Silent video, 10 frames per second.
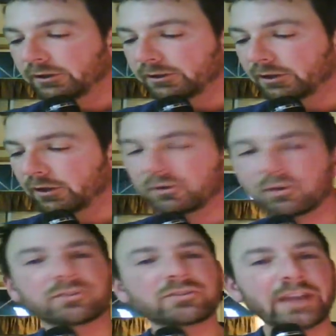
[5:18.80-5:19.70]
Go to
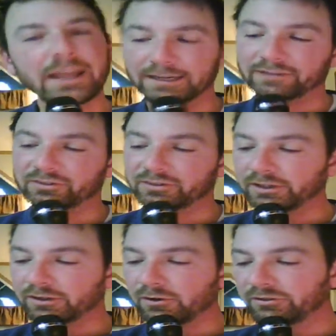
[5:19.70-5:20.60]
your settings.
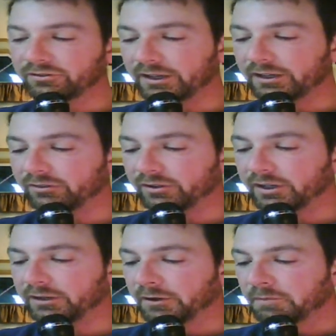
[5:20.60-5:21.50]
Click on settings
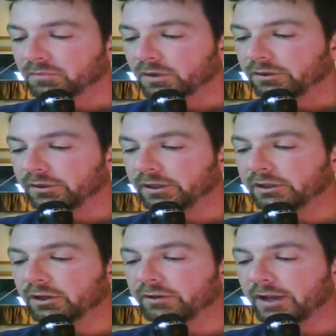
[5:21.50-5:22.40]
then
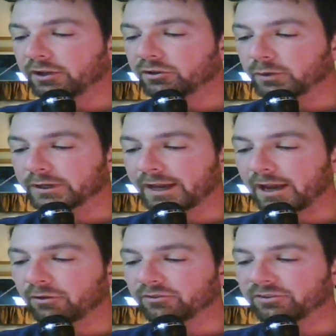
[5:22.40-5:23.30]
go down to
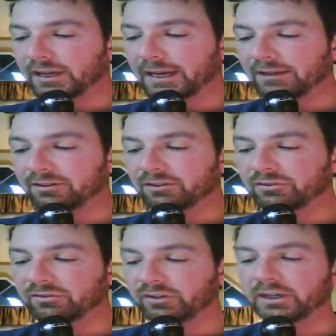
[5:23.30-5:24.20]
accounts and
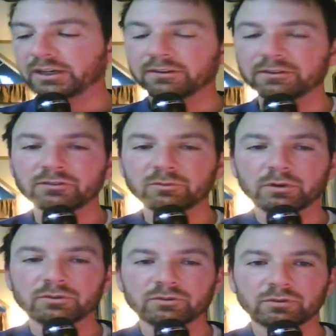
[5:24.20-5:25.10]
sync. This is
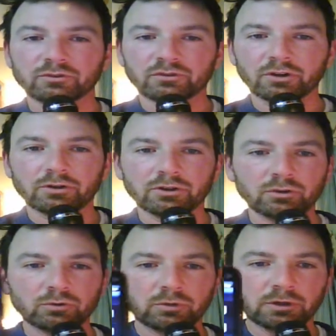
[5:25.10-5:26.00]
where it's going to show
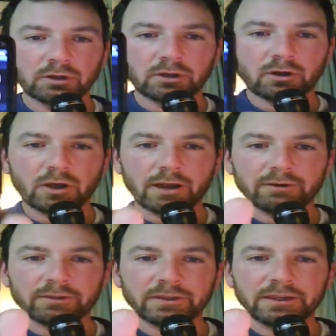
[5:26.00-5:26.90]
you
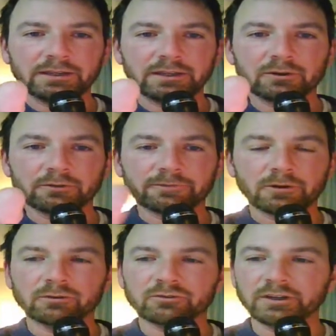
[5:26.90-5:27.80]
everything that your
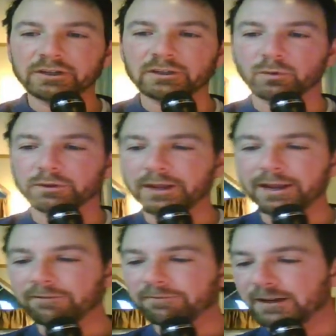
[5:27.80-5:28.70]
phone's syncing with. I
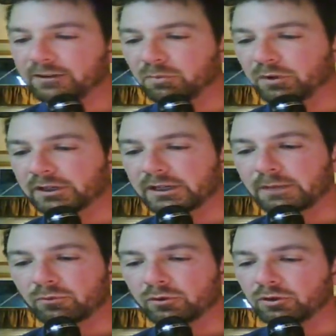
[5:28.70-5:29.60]
have Facebook, a
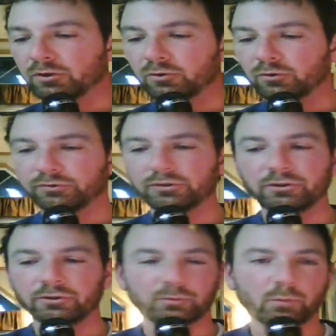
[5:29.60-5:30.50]
couple Googles,
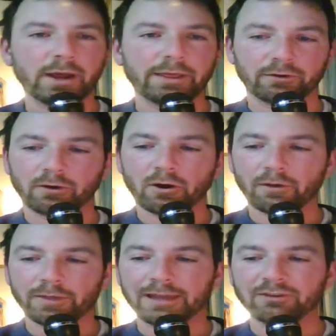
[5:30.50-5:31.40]
news, weather,
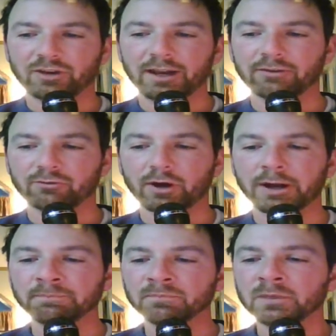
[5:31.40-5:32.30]
all that jazz, right?